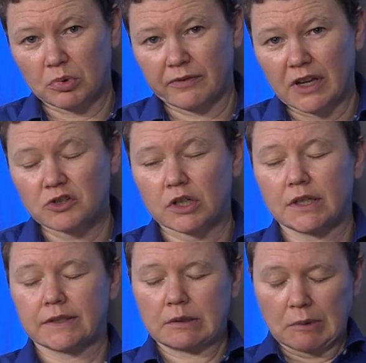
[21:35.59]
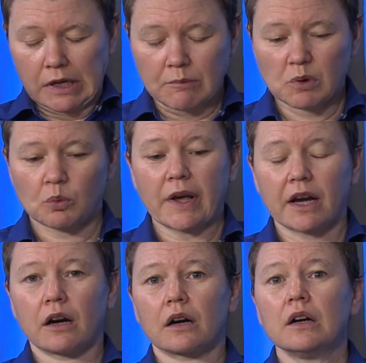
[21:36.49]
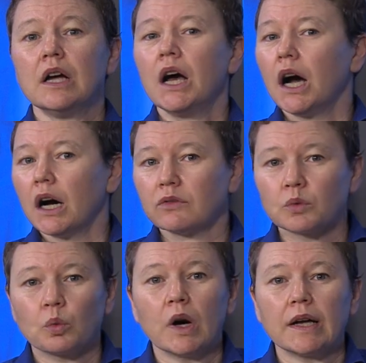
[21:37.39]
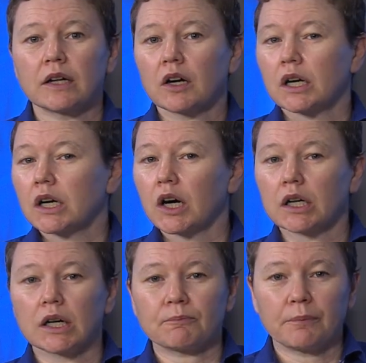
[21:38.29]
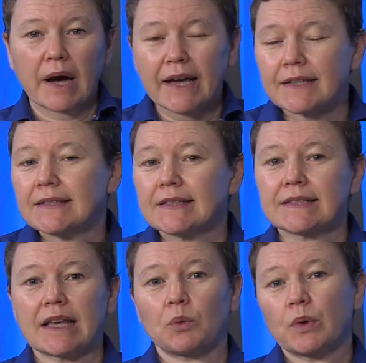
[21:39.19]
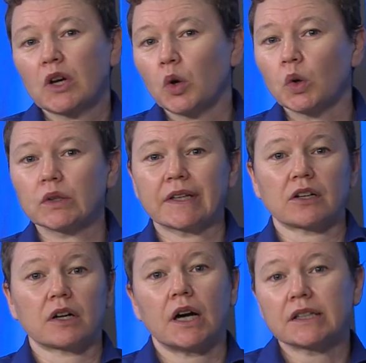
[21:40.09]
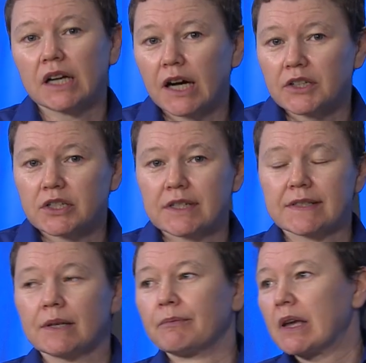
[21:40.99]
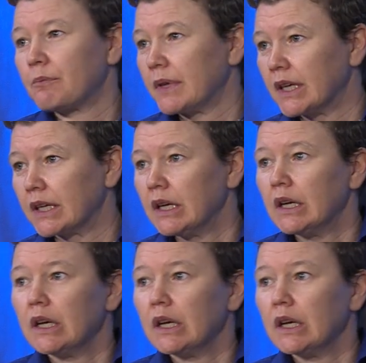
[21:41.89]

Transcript: prevention, is to become aware of what are our biases that we hold that are unconscious, that might be